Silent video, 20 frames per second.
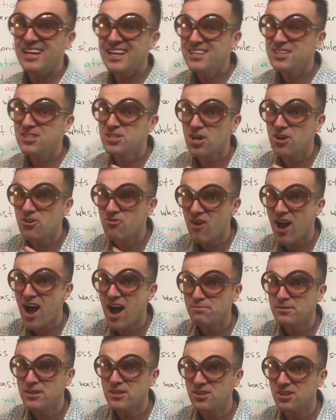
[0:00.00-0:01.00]

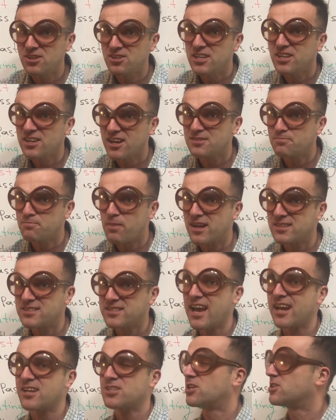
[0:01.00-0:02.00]
Interrupted continuous past
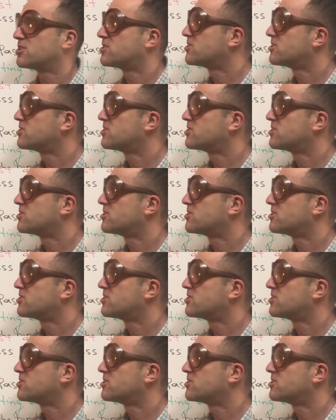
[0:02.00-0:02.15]
action.